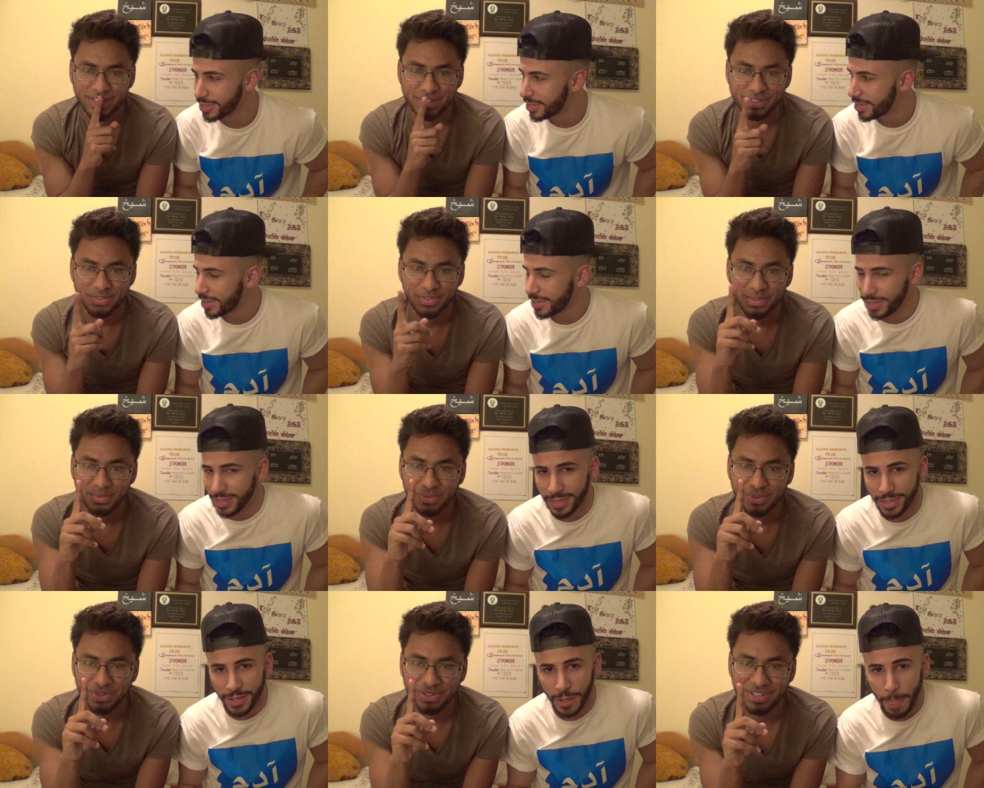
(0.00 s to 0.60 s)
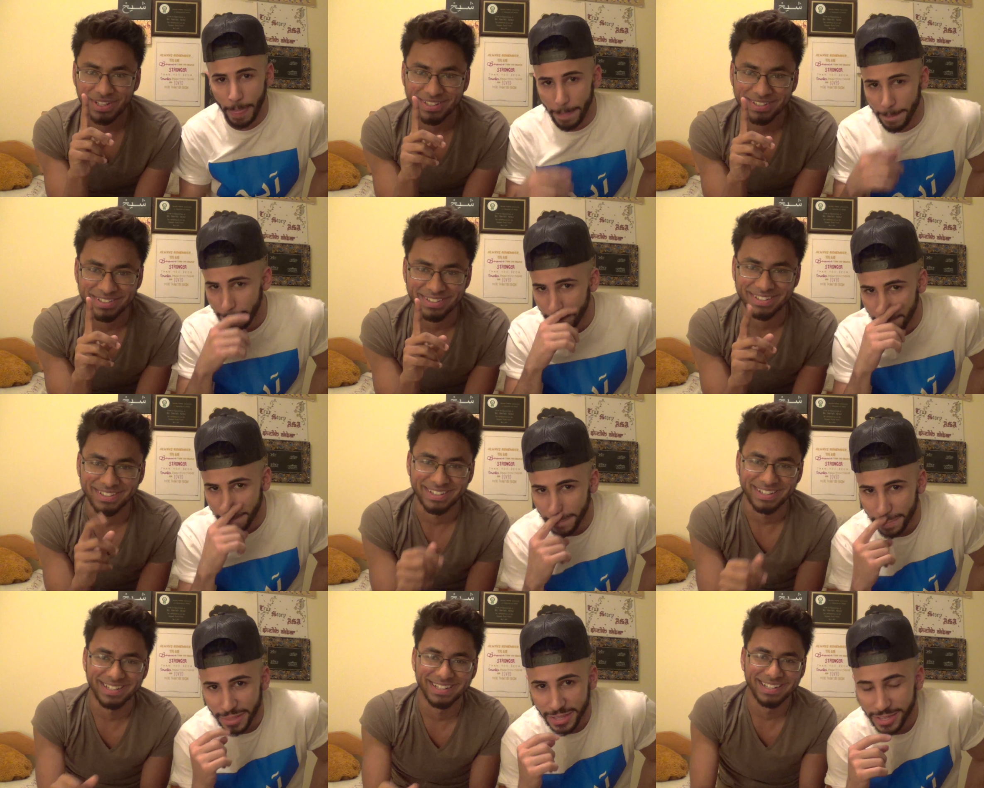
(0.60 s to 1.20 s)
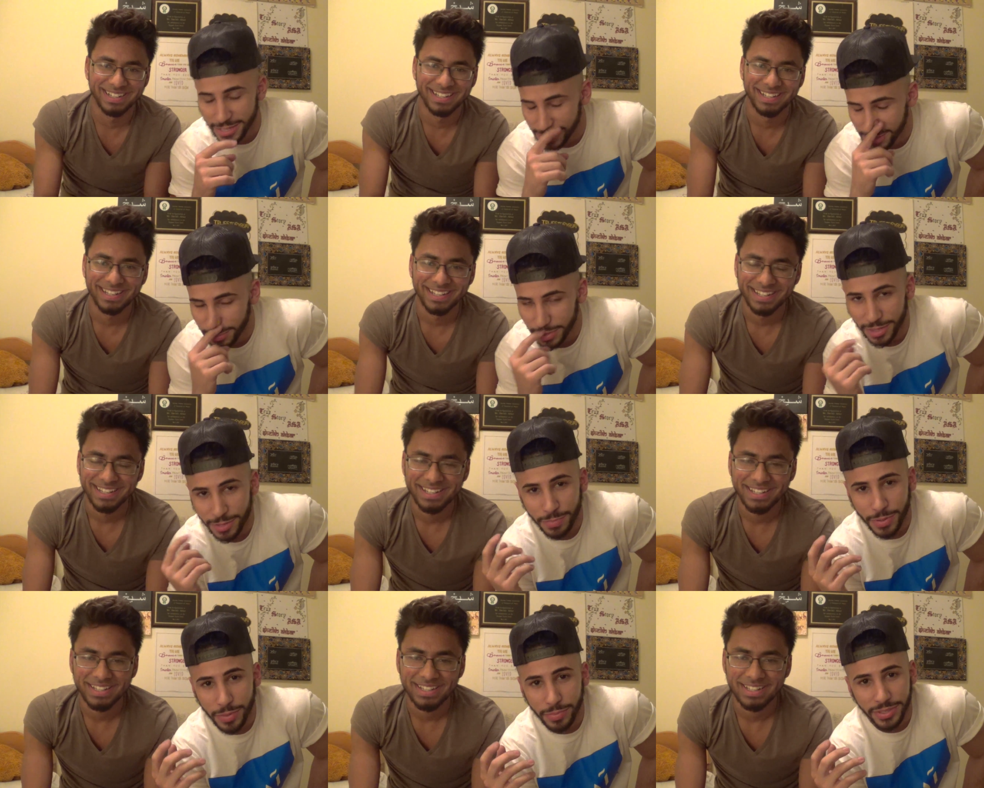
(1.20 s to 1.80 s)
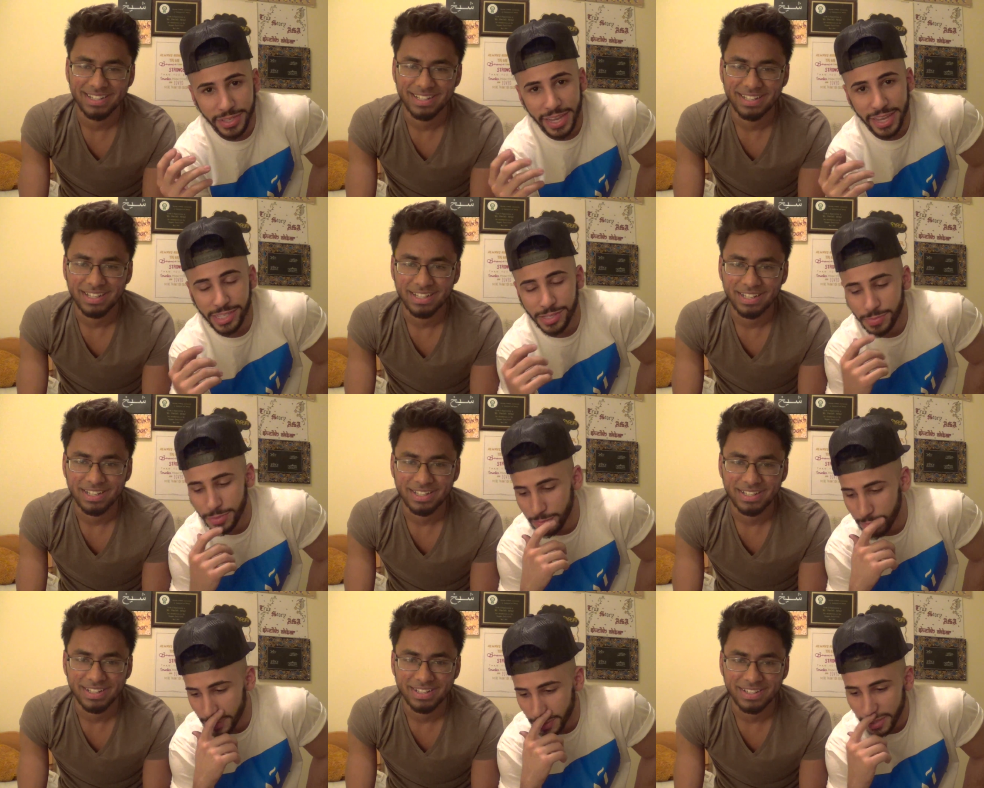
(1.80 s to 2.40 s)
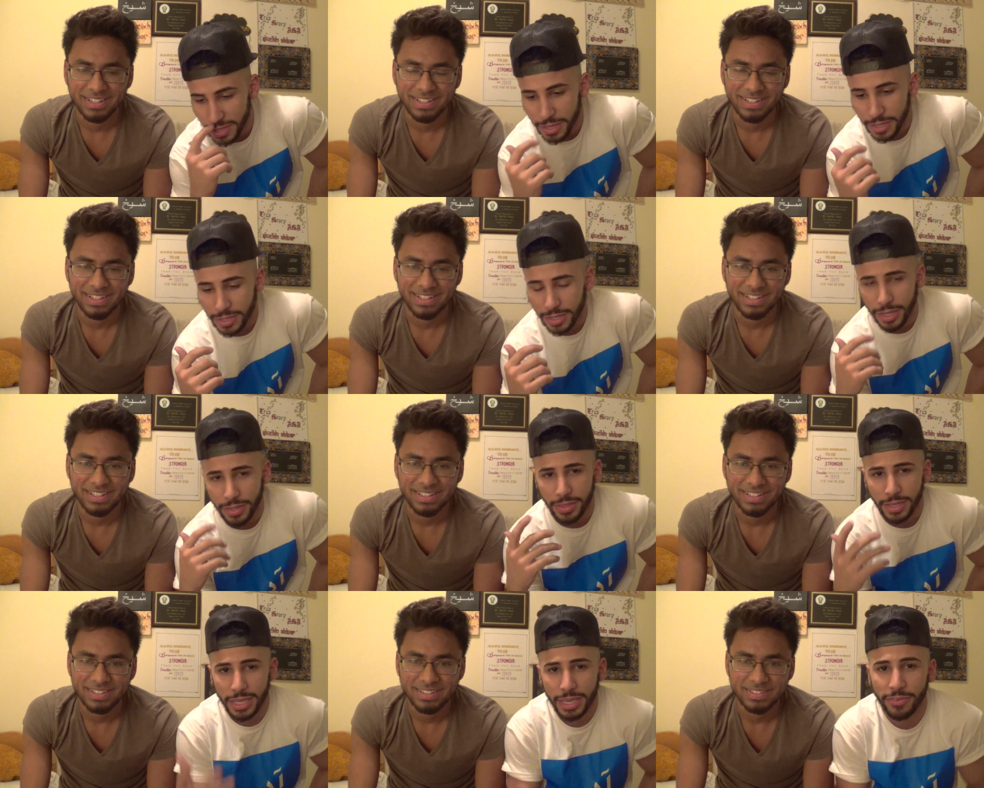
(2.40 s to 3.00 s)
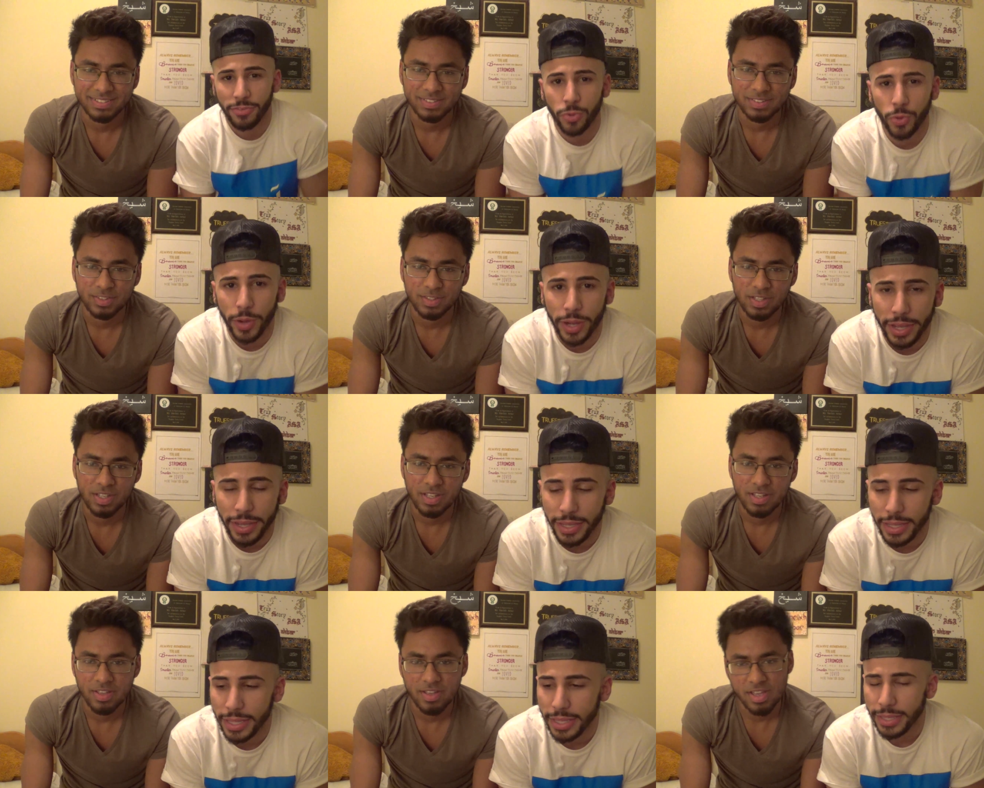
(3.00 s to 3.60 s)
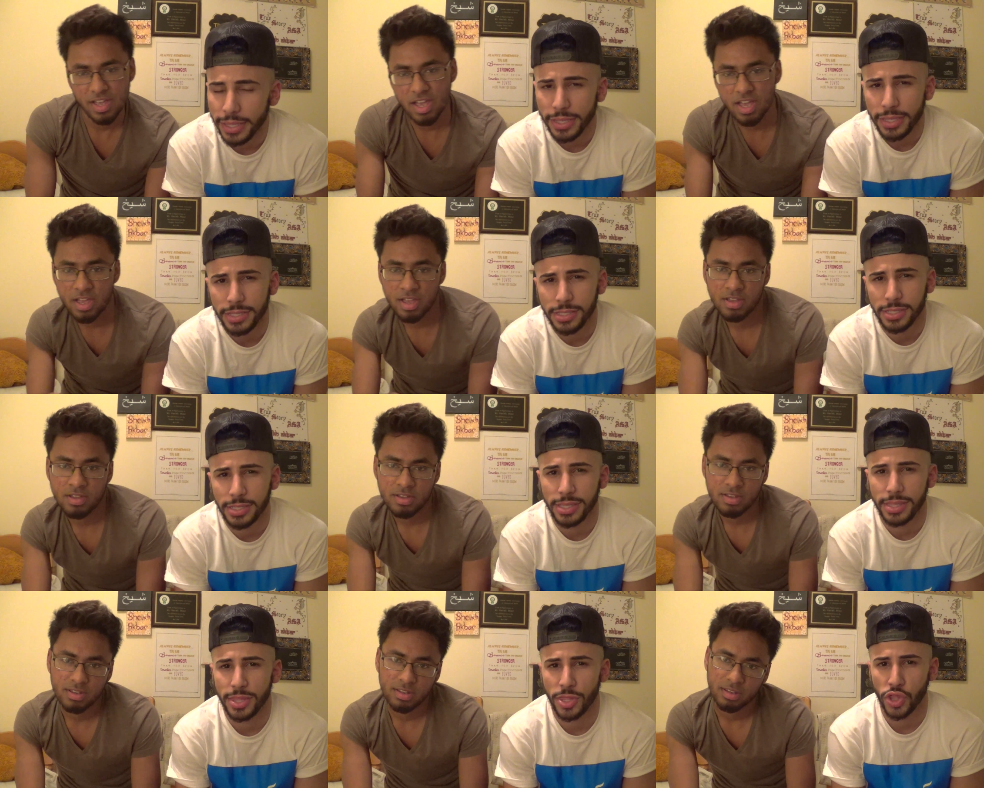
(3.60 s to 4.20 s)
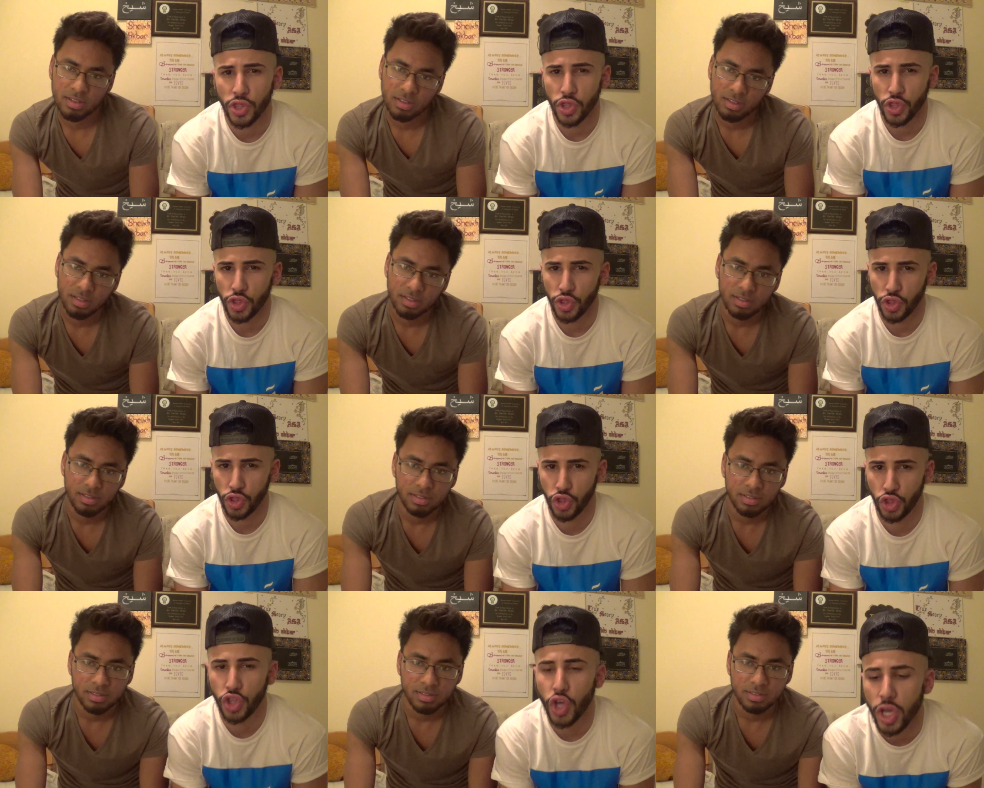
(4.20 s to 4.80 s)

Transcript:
Speaker 1: It's already 1 o'clock here. His mother probably hates me, but yeah, the giveaway is